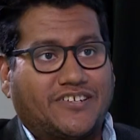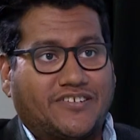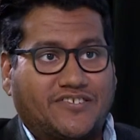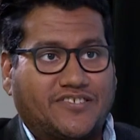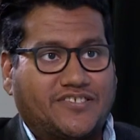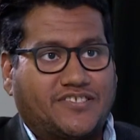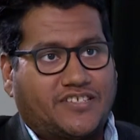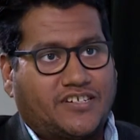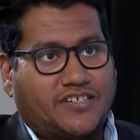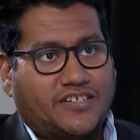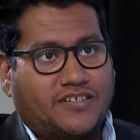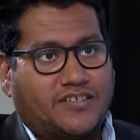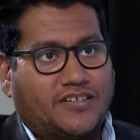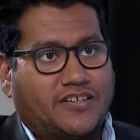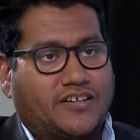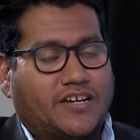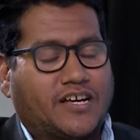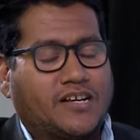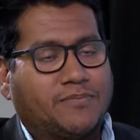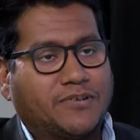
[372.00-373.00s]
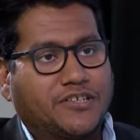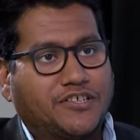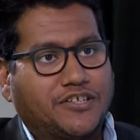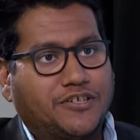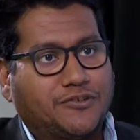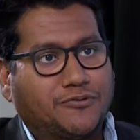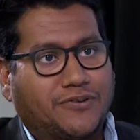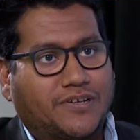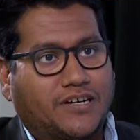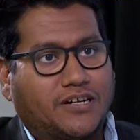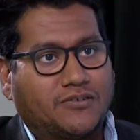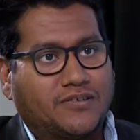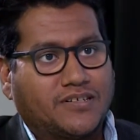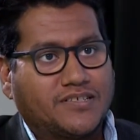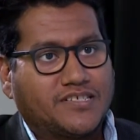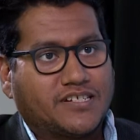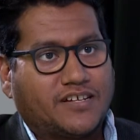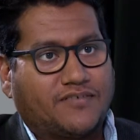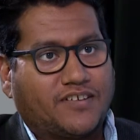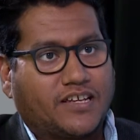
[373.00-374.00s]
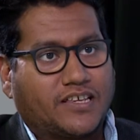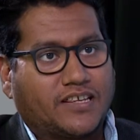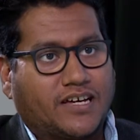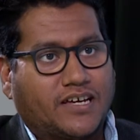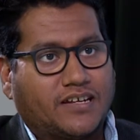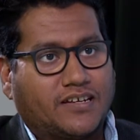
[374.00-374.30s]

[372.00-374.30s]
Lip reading: interested in helping the youth out and stuff like that?